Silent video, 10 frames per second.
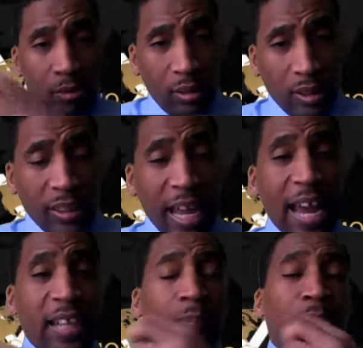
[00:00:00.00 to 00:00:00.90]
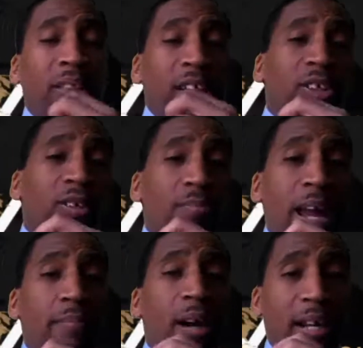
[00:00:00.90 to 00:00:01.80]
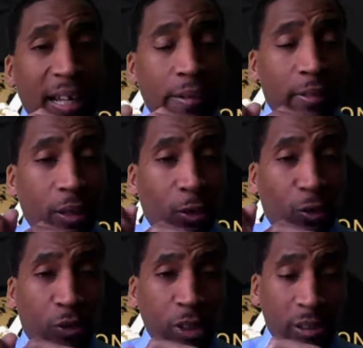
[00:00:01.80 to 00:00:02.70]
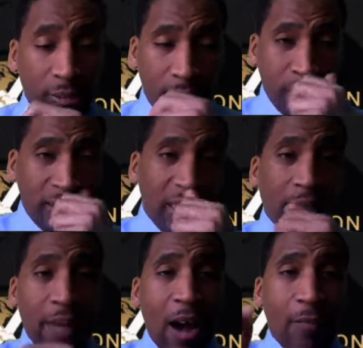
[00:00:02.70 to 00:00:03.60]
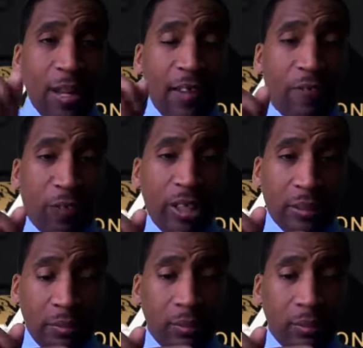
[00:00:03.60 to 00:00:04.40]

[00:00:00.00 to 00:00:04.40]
has the potential to make money and go free. See, it's about being free.